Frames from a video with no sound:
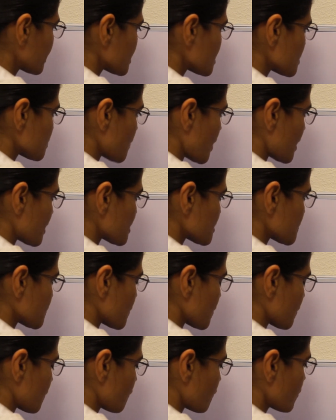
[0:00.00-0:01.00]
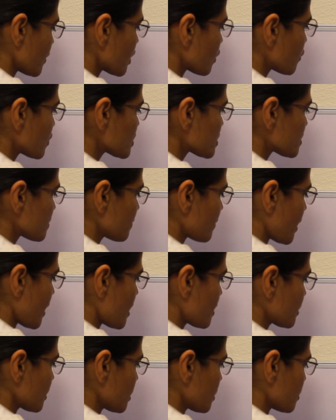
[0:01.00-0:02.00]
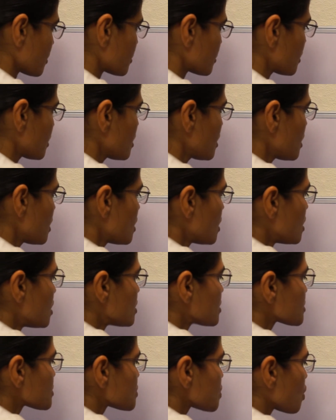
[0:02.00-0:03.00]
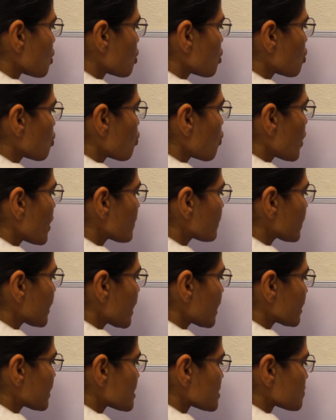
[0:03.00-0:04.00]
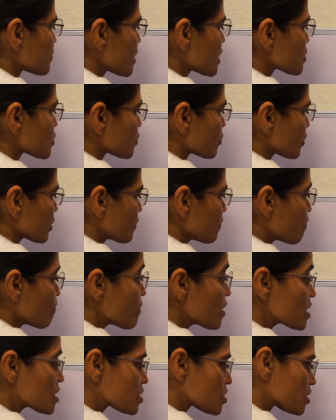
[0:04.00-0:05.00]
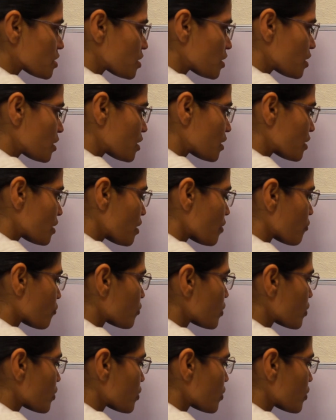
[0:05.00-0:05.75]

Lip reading: This part is for frequency band here. So wavelength is measured in meter.